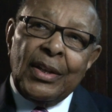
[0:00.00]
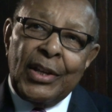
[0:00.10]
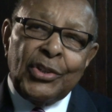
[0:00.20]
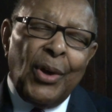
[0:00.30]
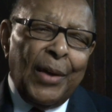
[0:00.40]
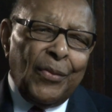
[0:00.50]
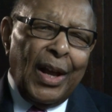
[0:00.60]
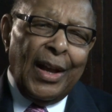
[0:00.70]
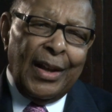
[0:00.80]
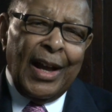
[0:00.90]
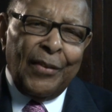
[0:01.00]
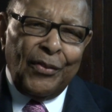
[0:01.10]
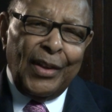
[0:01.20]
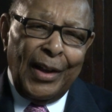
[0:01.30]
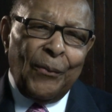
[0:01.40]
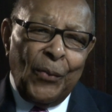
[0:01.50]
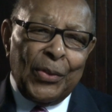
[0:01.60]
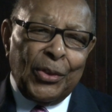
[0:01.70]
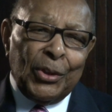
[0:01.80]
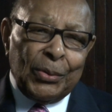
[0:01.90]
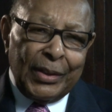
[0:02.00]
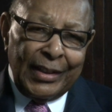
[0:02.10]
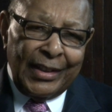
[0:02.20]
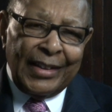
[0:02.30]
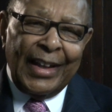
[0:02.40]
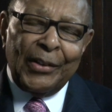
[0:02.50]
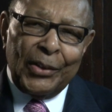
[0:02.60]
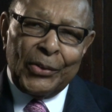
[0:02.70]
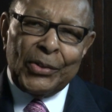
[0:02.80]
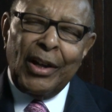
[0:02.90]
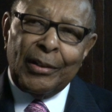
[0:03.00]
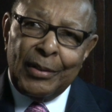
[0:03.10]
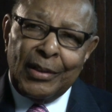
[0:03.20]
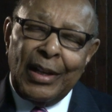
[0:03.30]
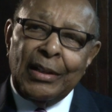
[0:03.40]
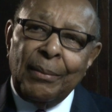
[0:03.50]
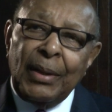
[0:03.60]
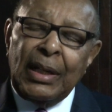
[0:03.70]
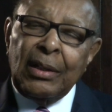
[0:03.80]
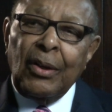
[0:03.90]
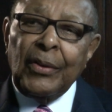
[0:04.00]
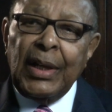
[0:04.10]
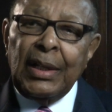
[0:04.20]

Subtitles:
And so I went through those arguments, that debate and all that.